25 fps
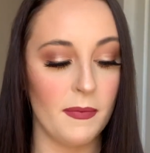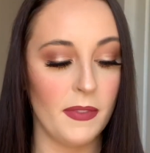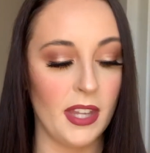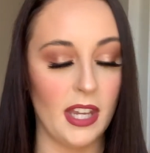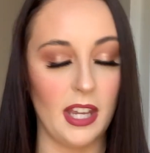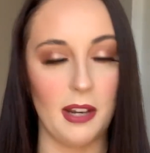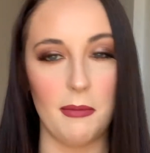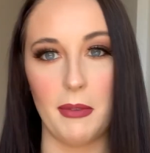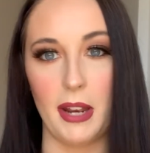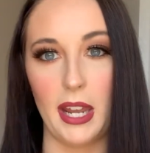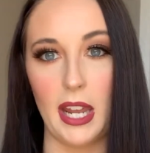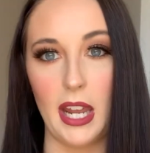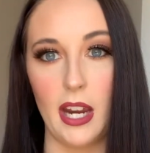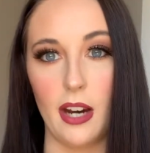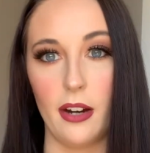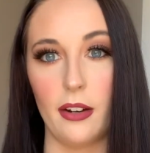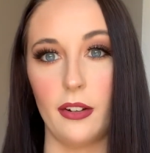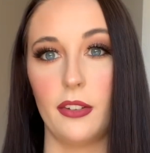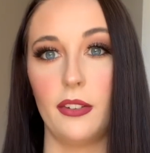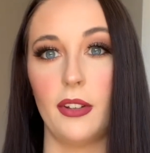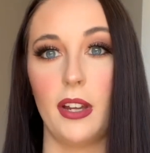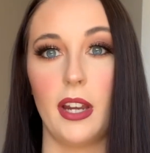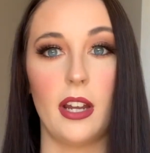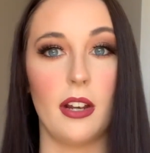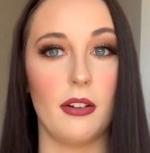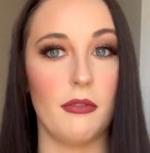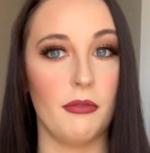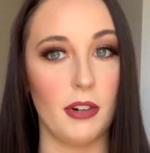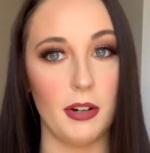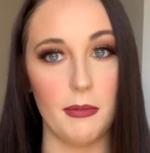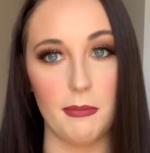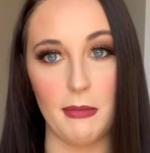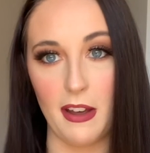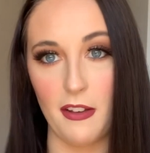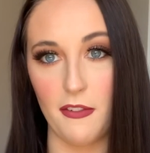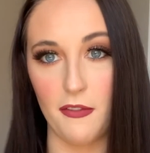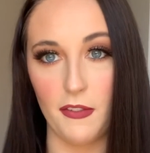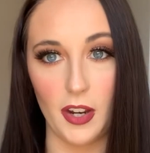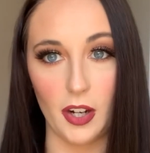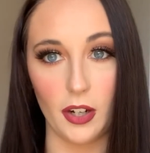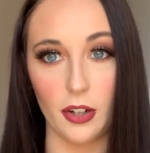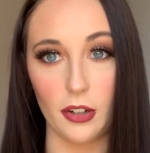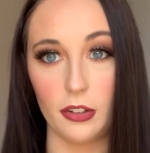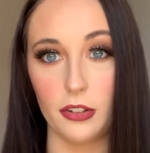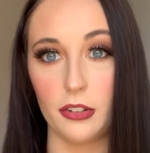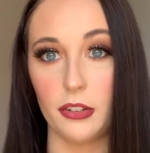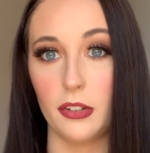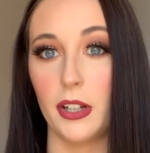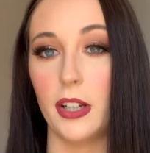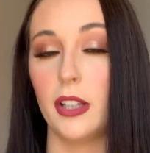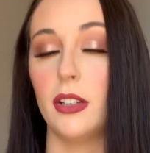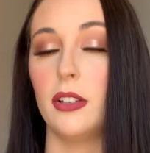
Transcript: in my hair, so I can run my fingers through it.